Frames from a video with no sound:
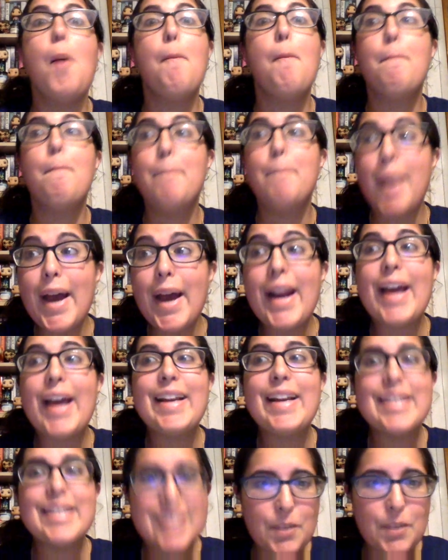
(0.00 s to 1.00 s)
But I
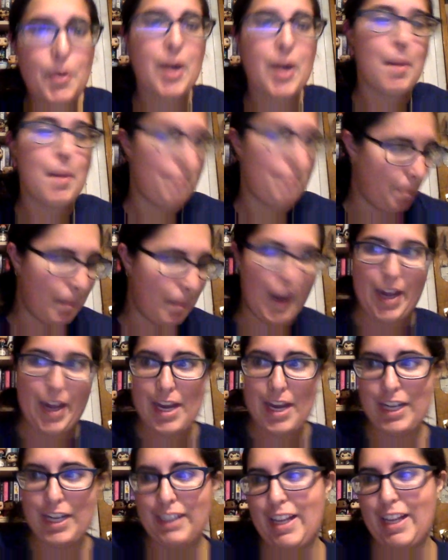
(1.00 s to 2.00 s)
did wind up
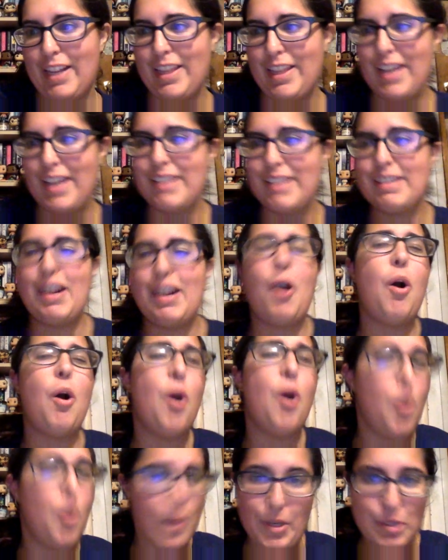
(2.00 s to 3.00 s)
buying a lot of things, and I
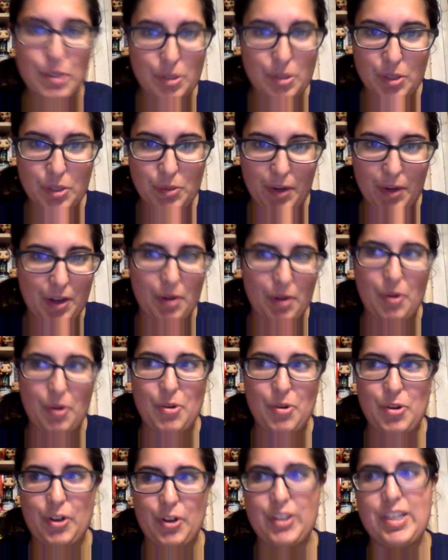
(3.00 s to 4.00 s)
always do this when I go to
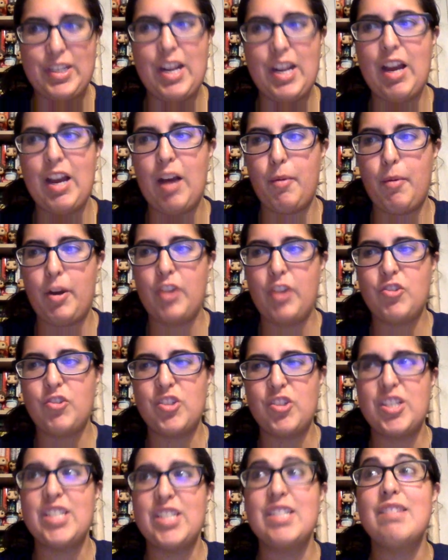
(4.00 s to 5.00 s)
New York City Comic Con, just
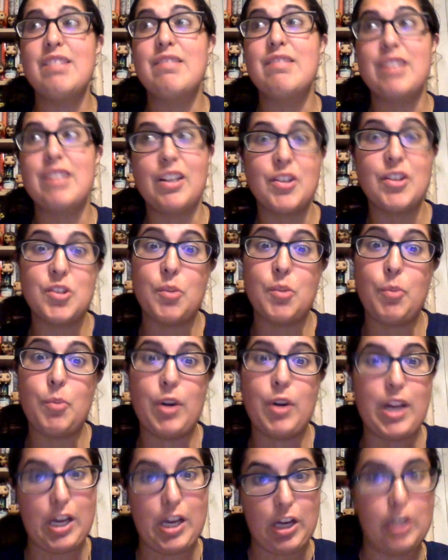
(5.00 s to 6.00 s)
because the deals are
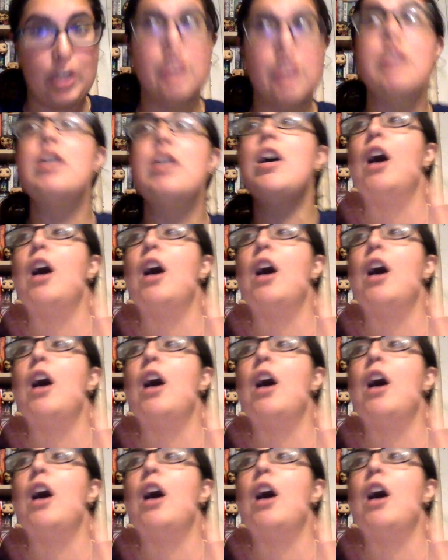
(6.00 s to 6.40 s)
pretty good.